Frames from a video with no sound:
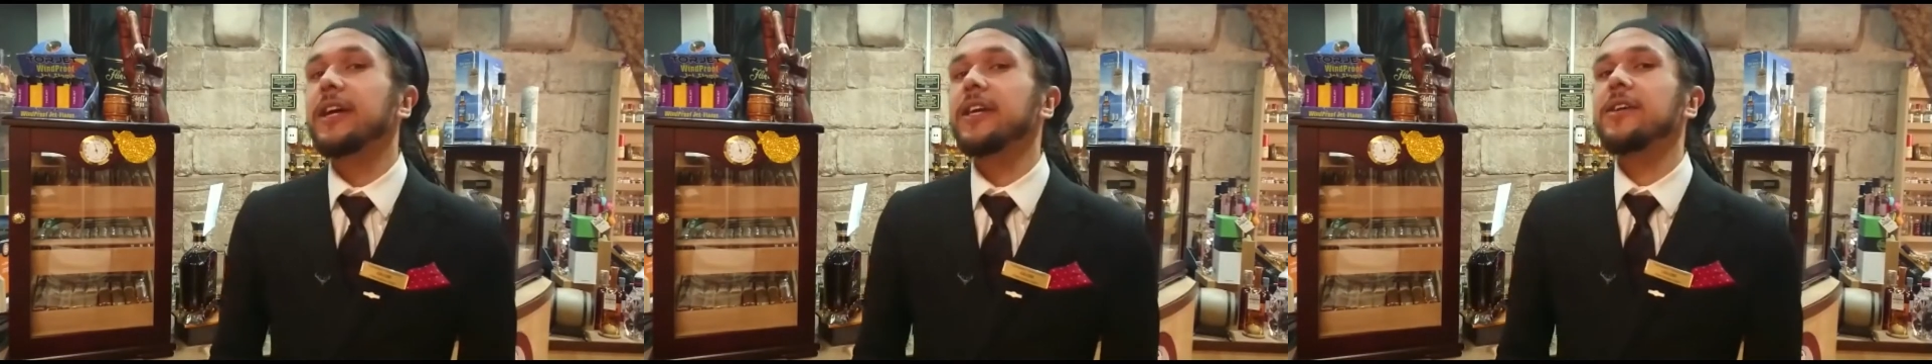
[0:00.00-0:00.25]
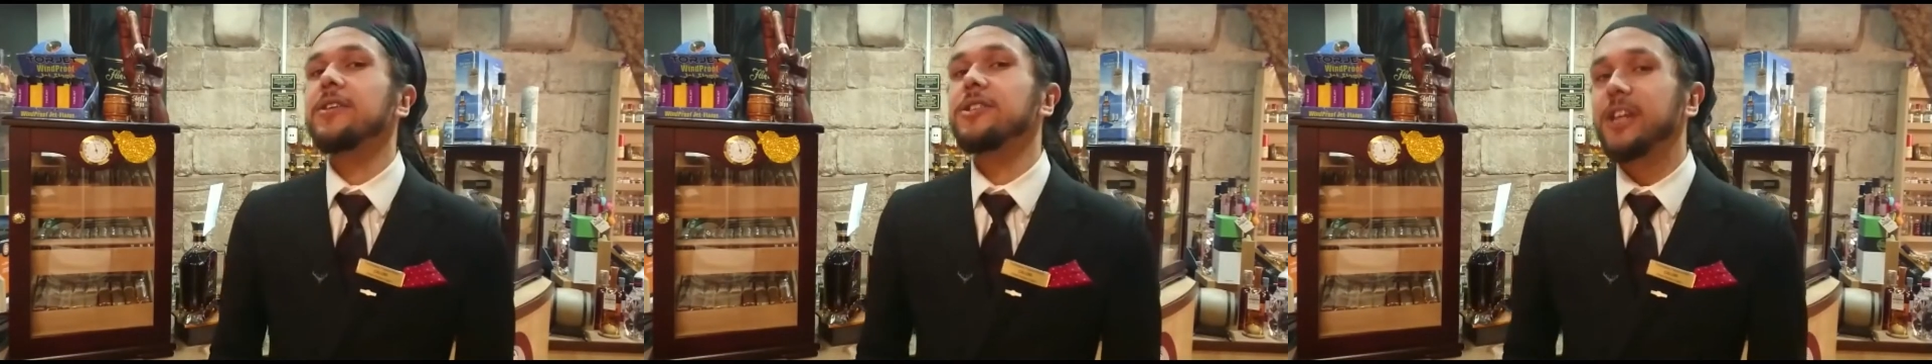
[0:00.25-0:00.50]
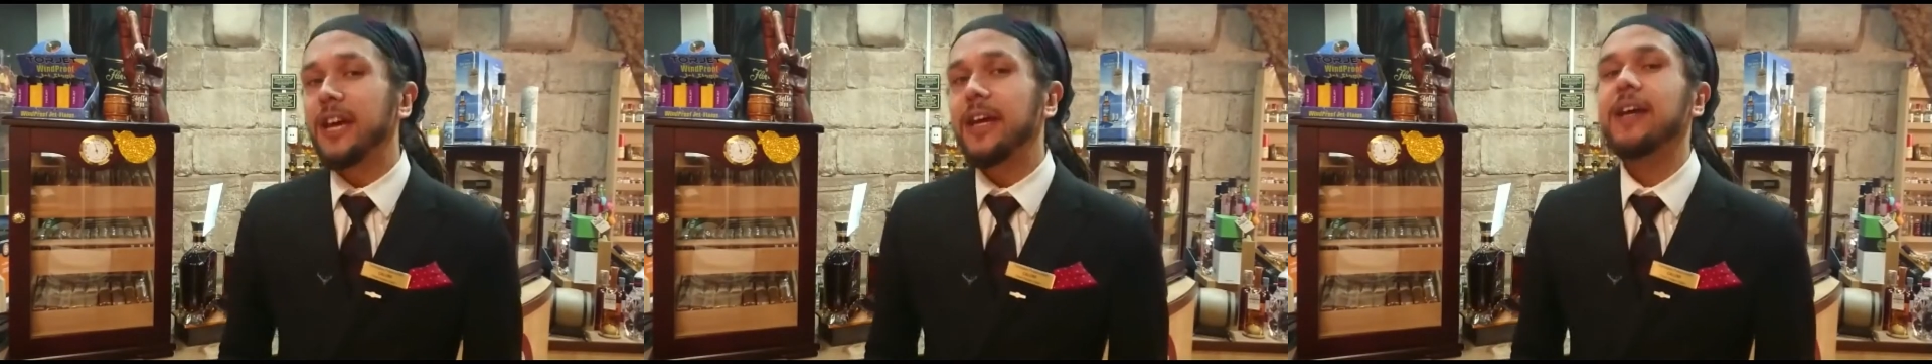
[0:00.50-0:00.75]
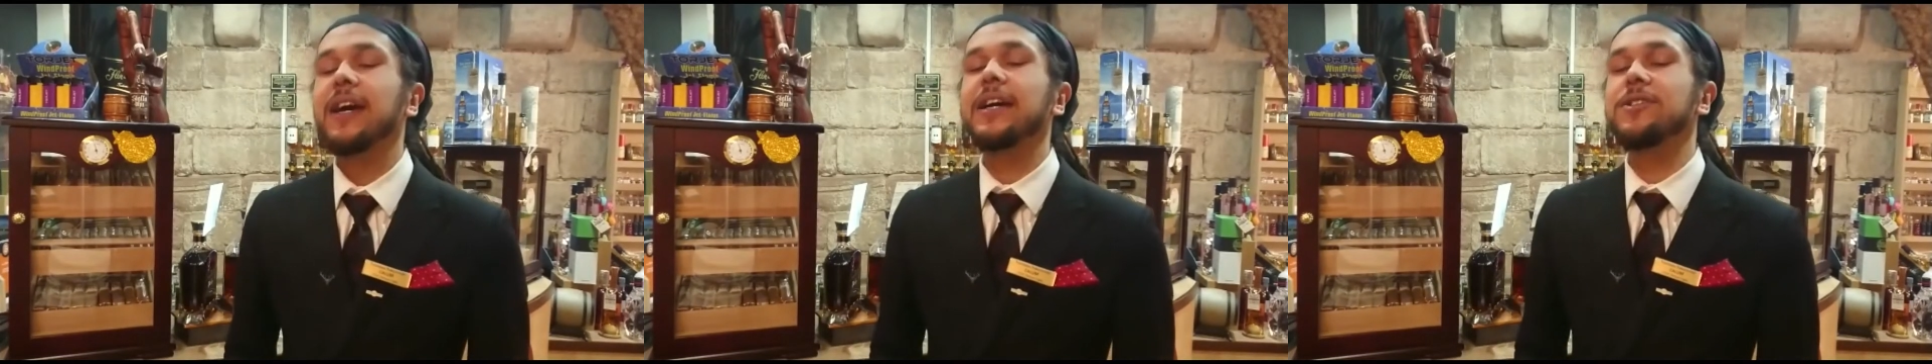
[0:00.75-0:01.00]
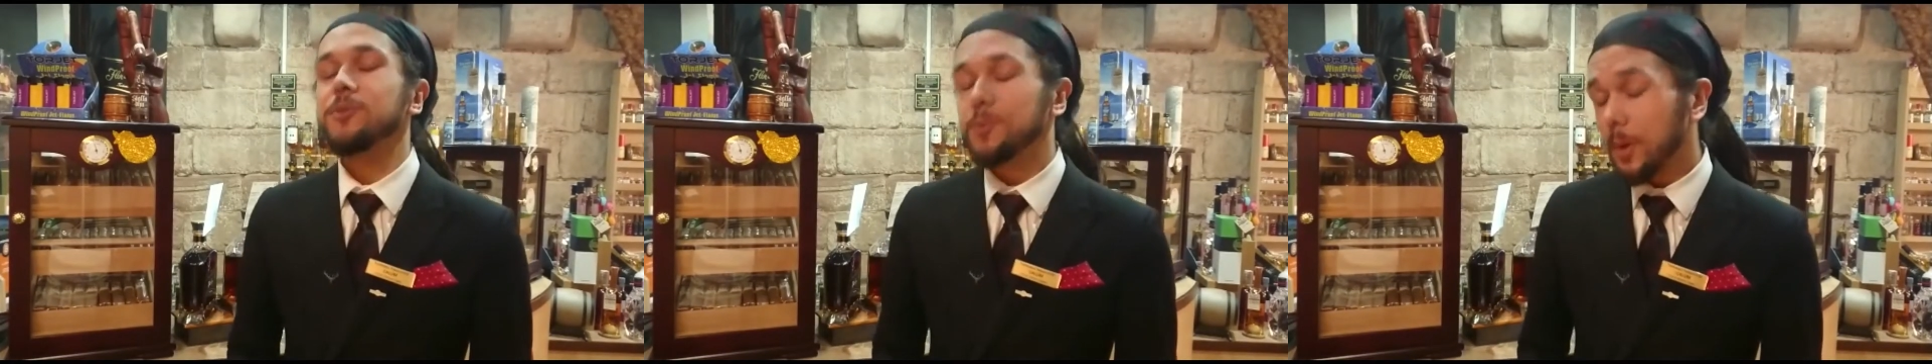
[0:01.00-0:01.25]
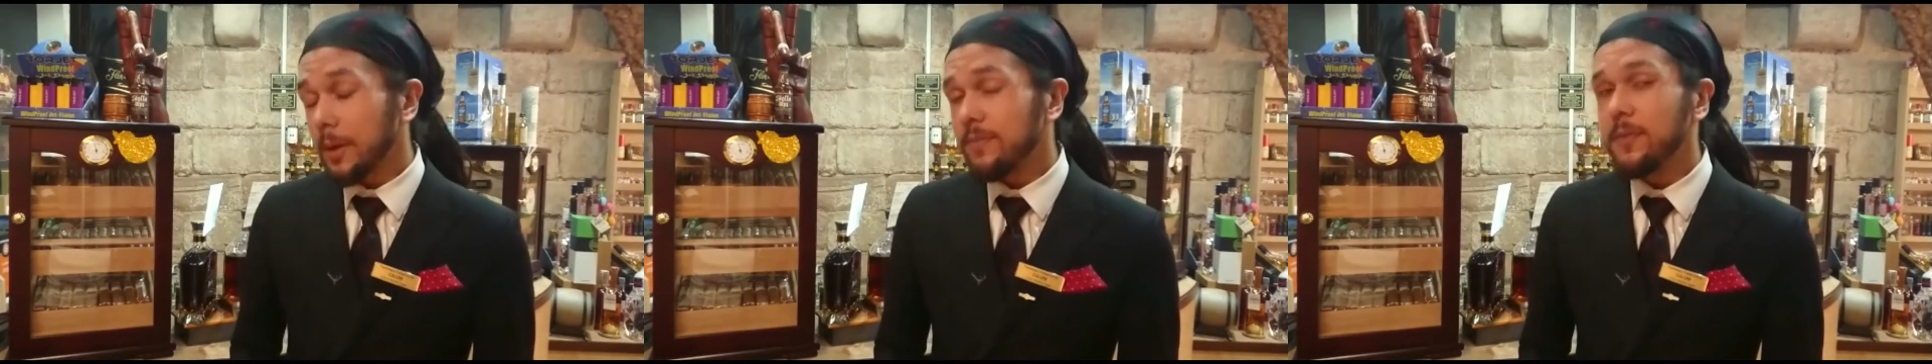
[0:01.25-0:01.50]
like, share, and
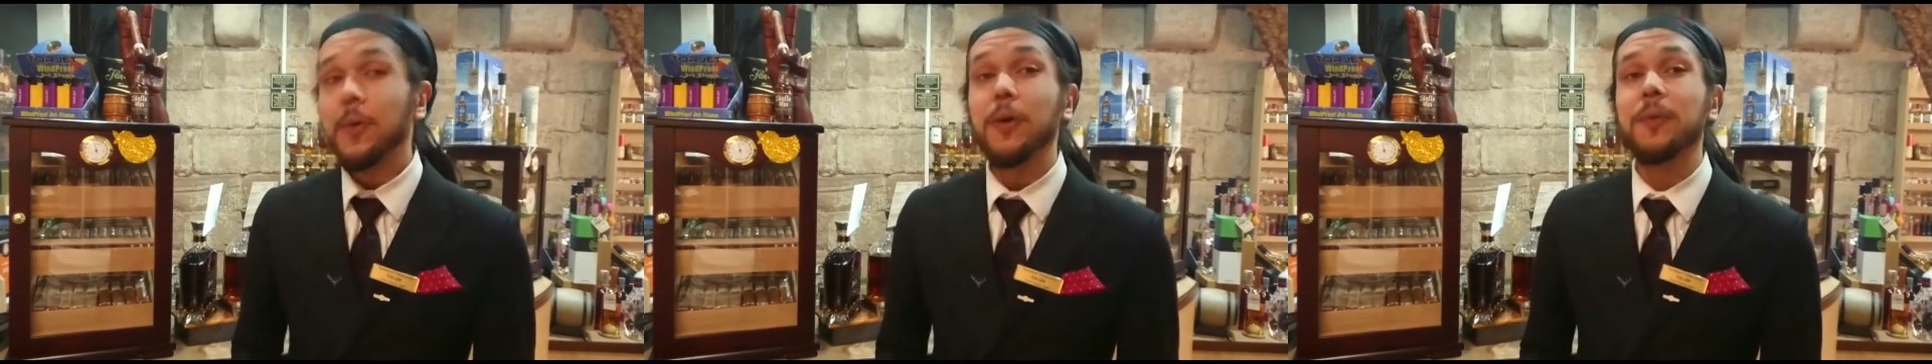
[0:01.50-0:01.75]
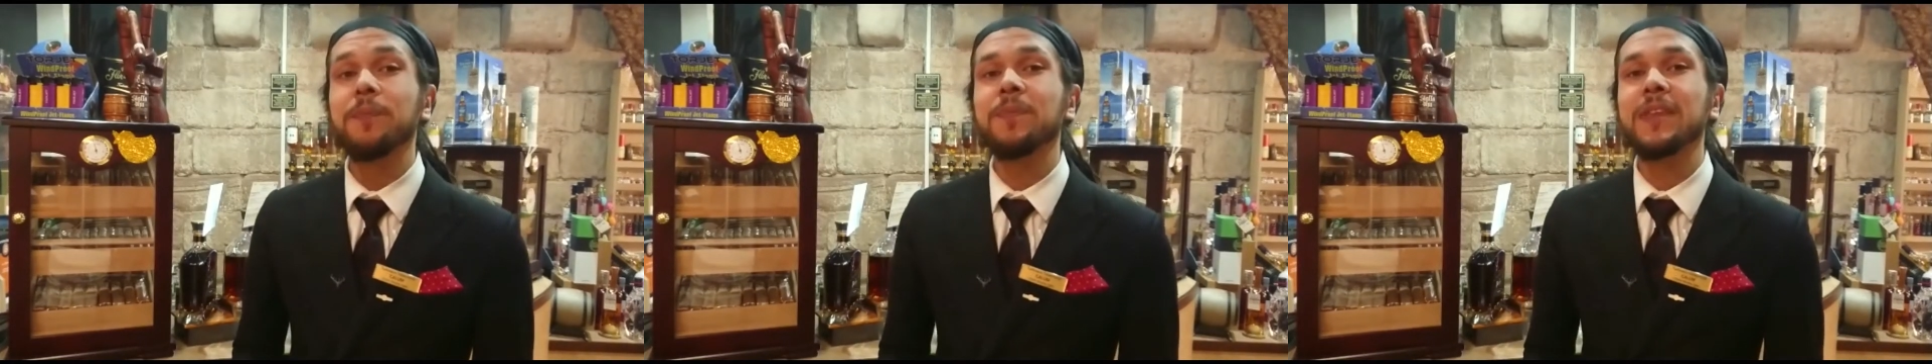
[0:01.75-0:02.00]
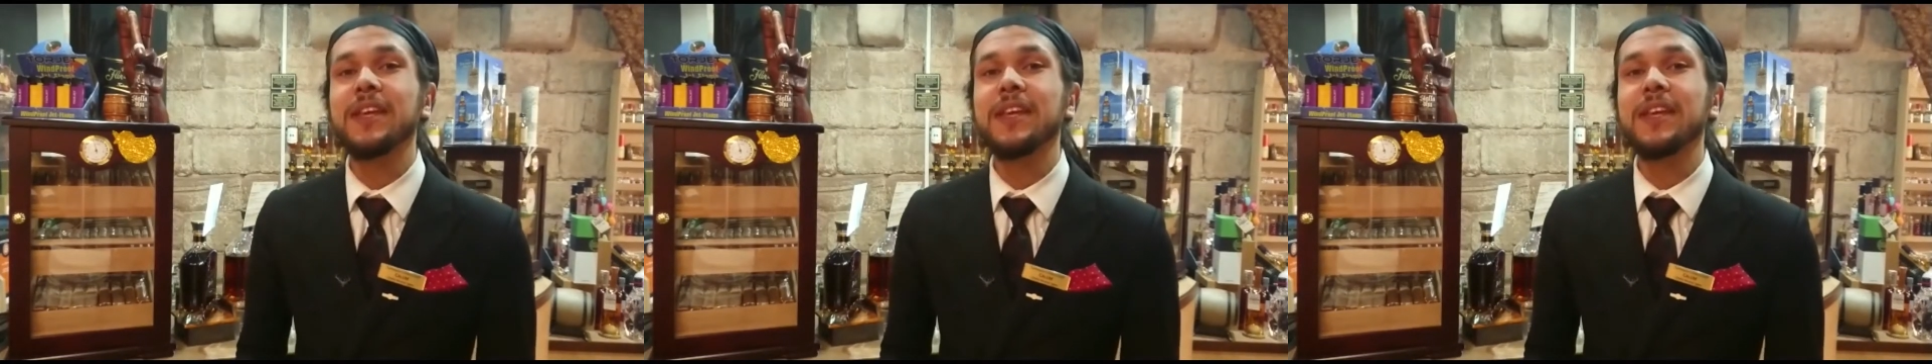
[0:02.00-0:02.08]
subscribe for more.